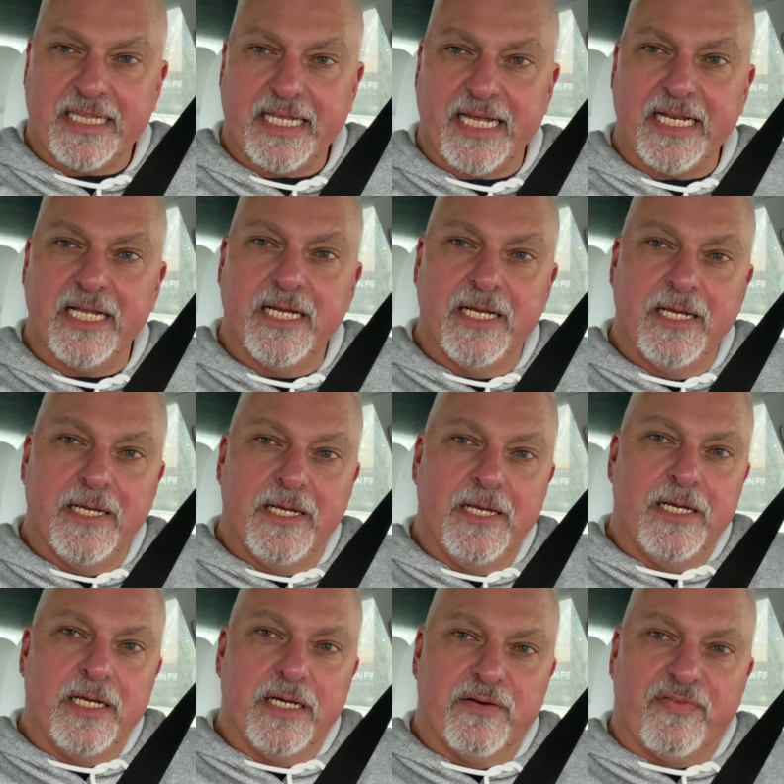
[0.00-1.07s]
That
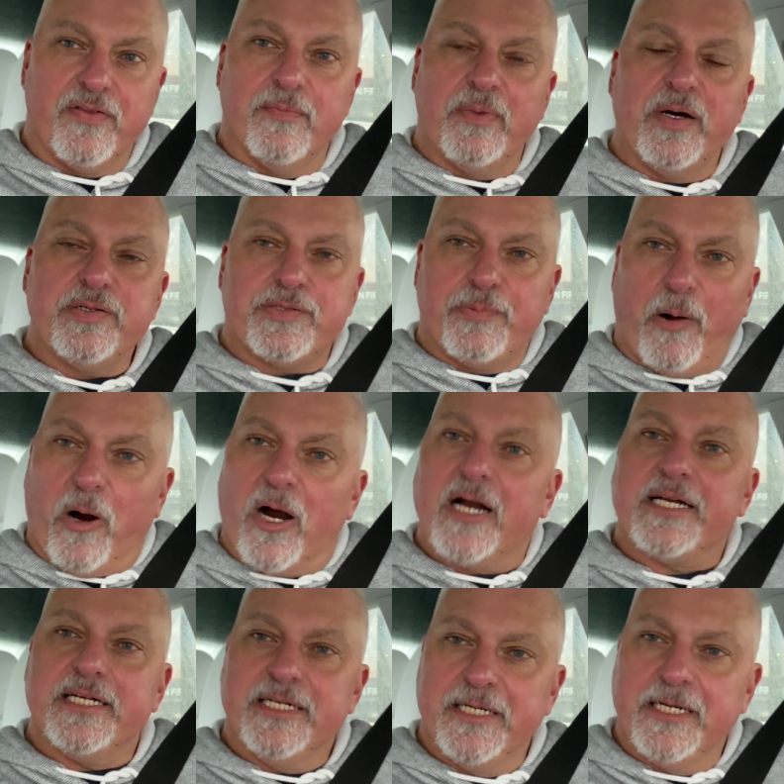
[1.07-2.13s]
for the most
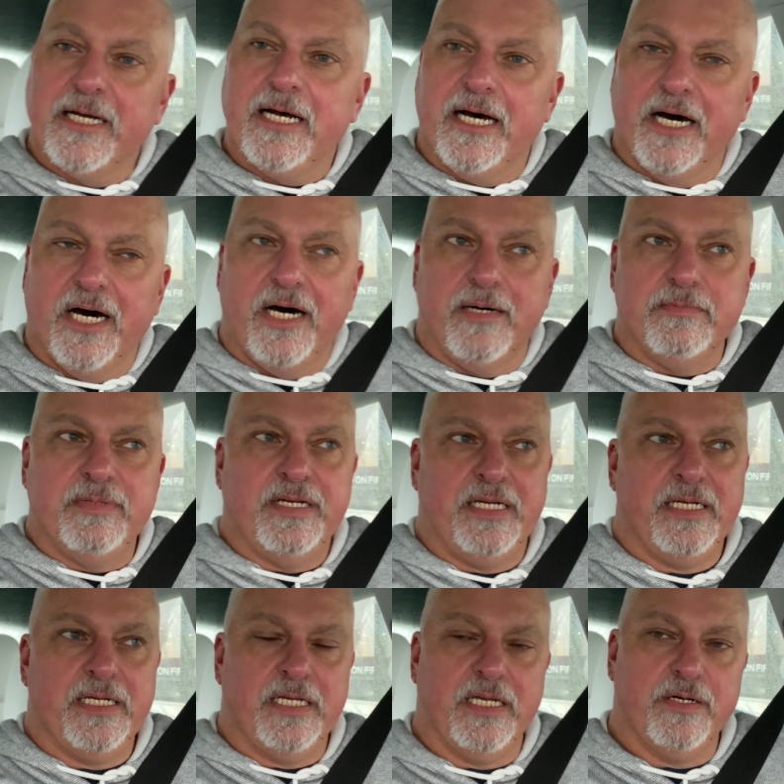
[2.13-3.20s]
part,
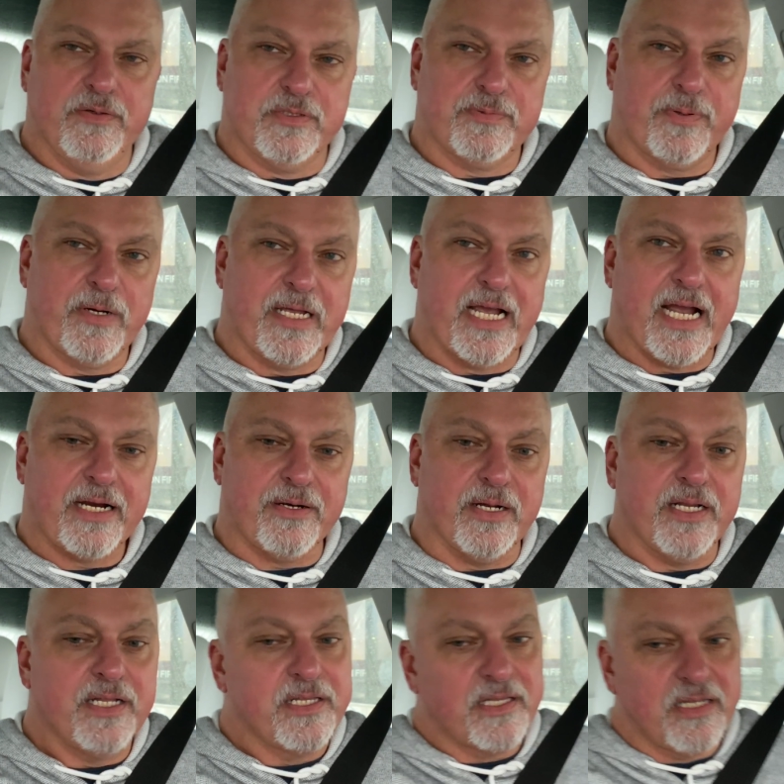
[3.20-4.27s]
it was pretty
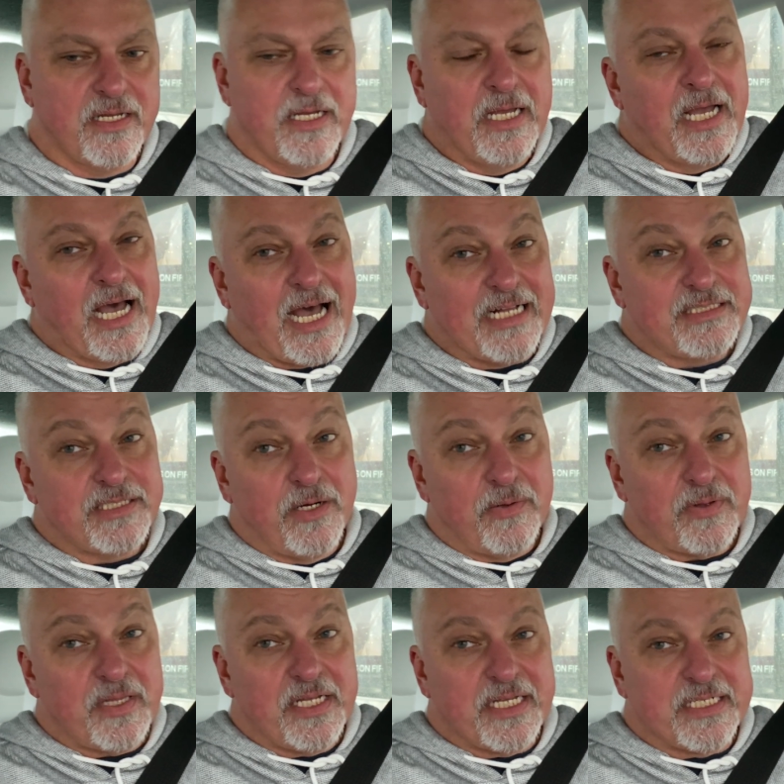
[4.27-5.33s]
accurate. I
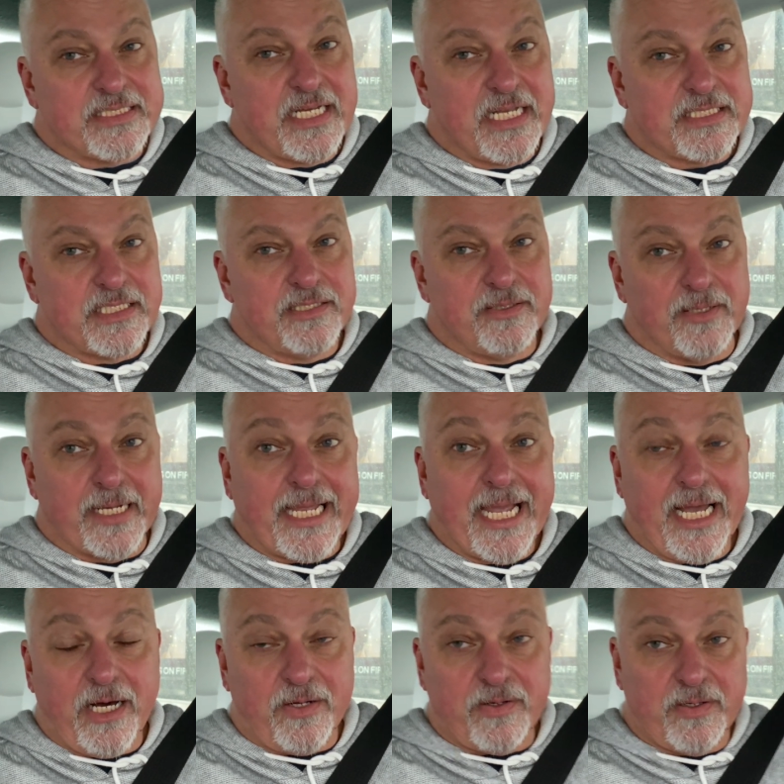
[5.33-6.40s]
don't think it takes into
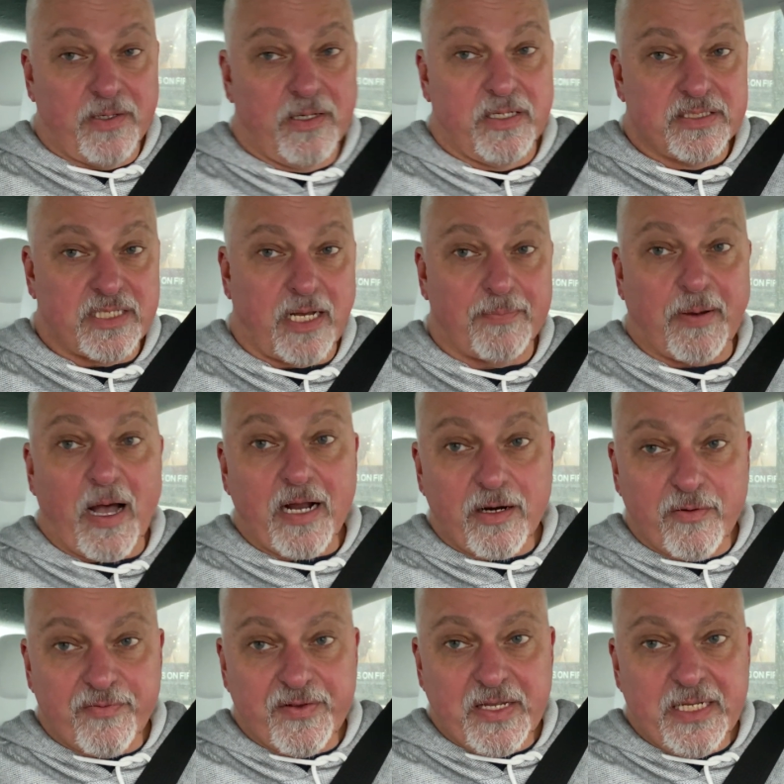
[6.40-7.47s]
account
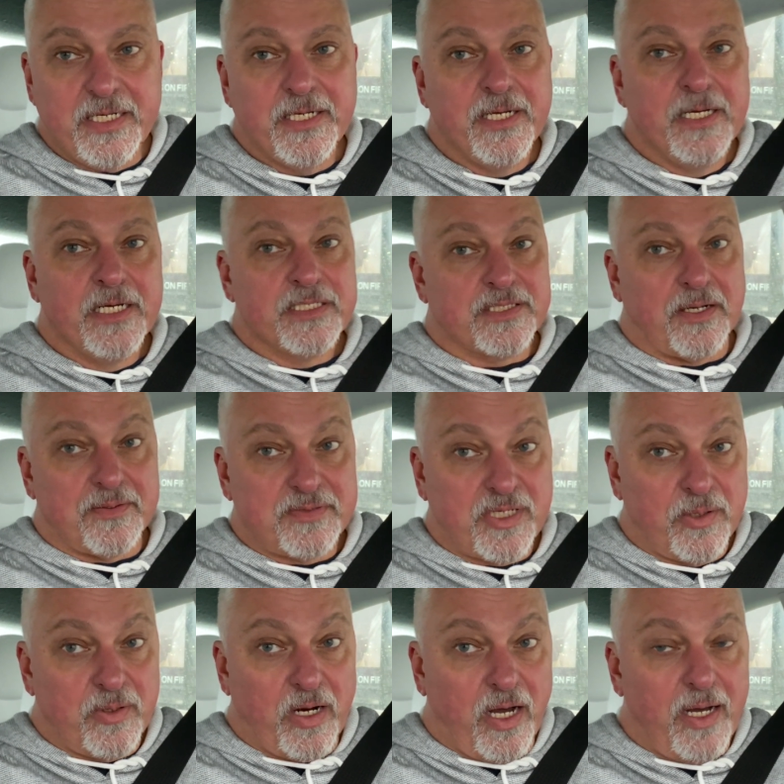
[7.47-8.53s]
topography, so I was
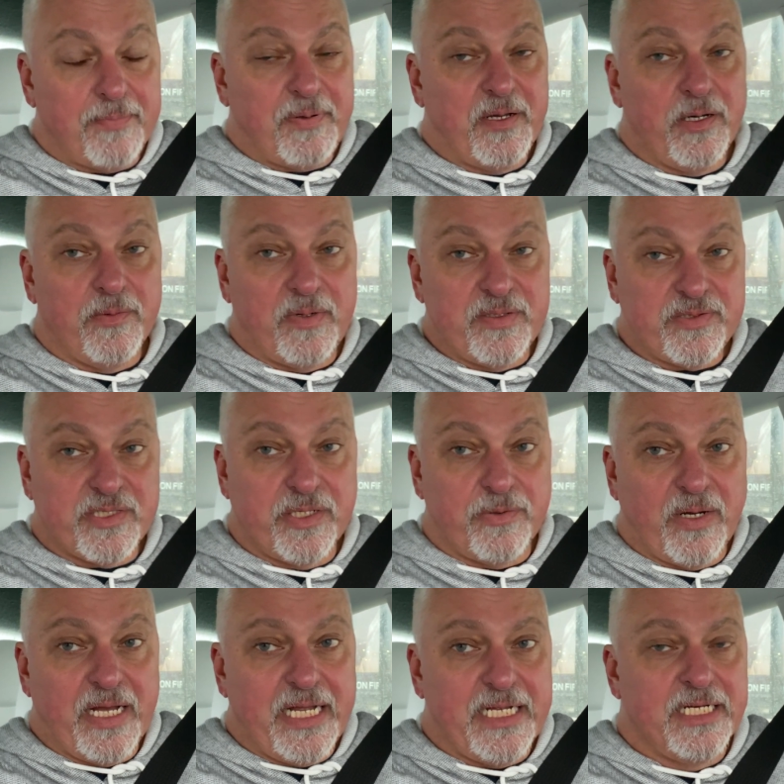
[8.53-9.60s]
going uphill most of the
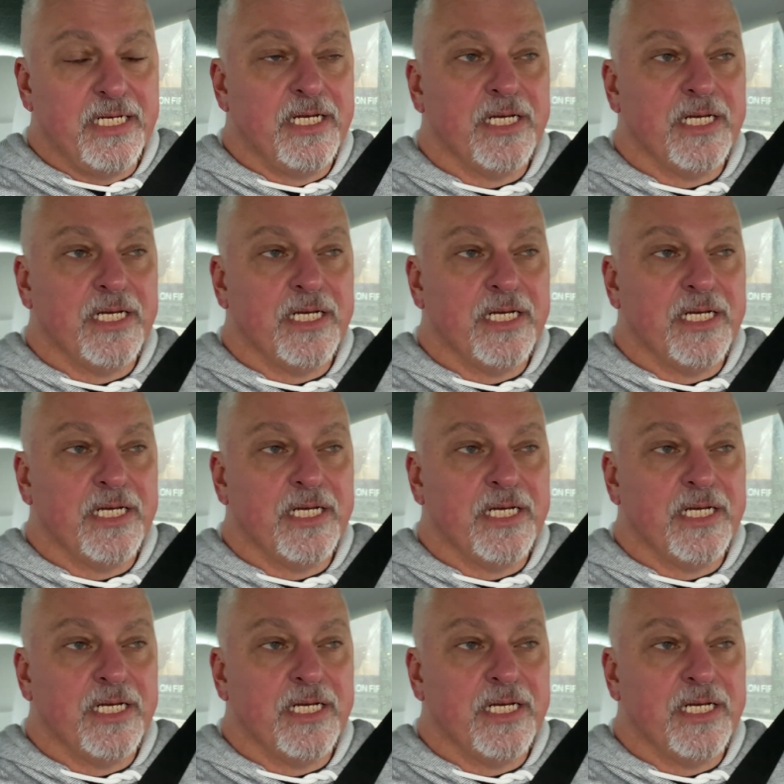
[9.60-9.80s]
way.